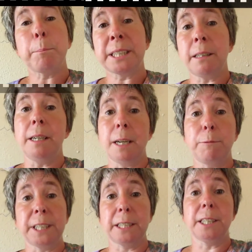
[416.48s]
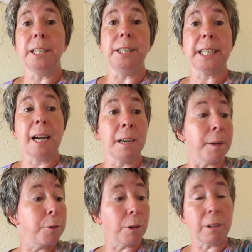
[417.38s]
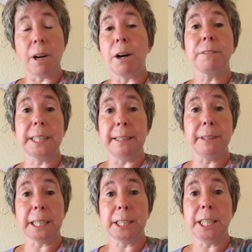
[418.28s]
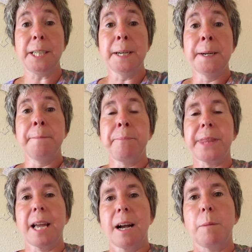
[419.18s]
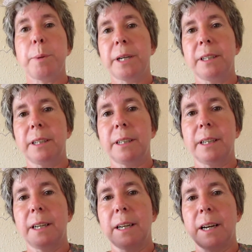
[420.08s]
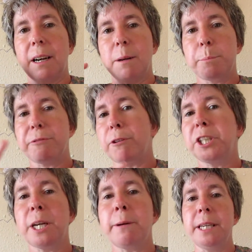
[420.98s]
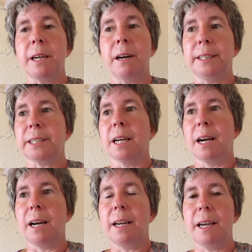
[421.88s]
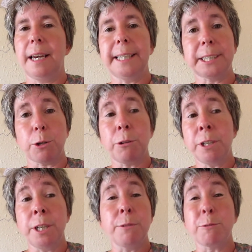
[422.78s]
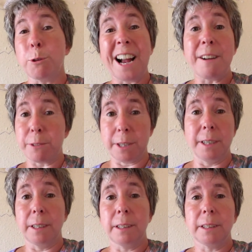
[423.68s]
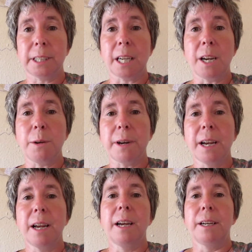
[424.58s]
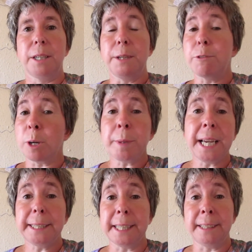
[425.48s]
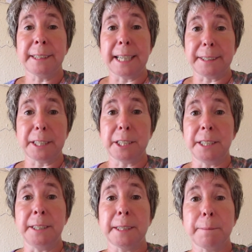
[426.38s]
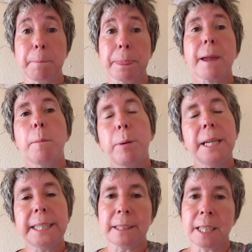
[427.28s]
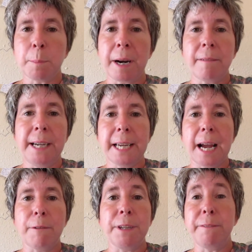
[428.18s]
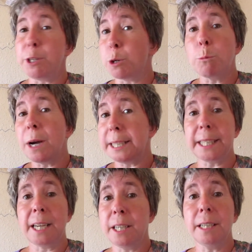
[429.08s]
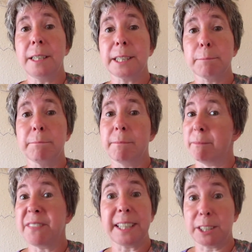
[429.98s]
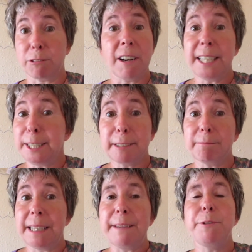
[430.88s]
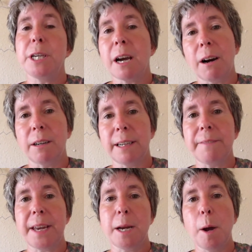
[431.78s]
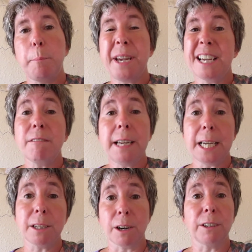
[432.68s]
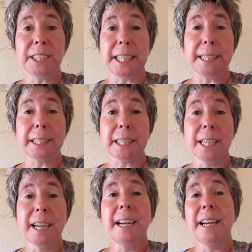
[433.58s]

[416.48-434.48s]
absolutely love tattoos, and I've got a half sleeve tattoo, but before I it you guys, it's on you forever. So you've got to be 18 to get tattooed. Please think about it really carefully. If you can wait 10 years, that's great. If you can't, then pick a really good artist.